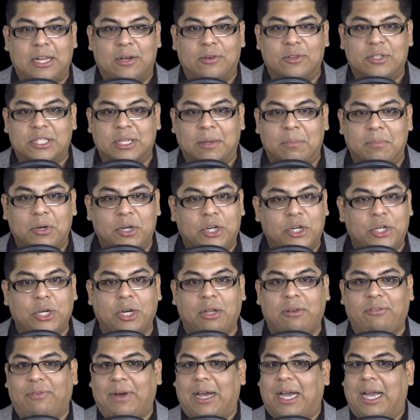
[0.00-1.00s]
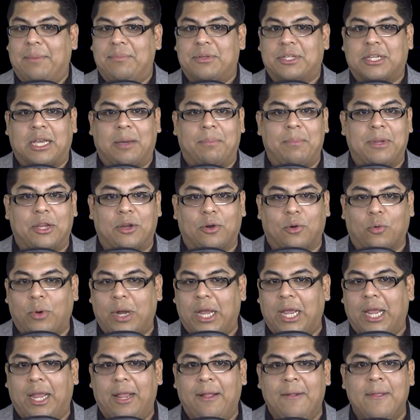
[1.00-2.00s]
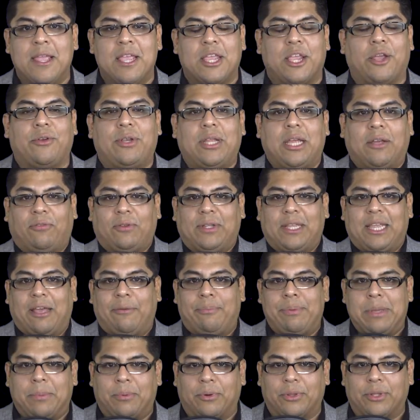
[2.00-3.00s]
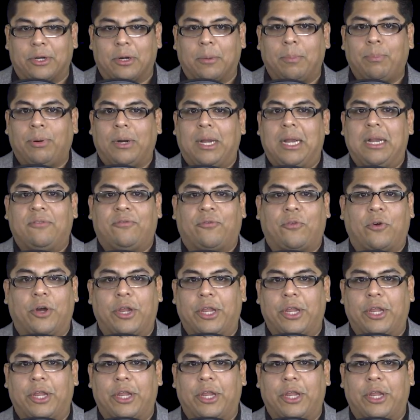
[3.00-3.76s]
some good vibes coming your way. You definitely have people that are praying for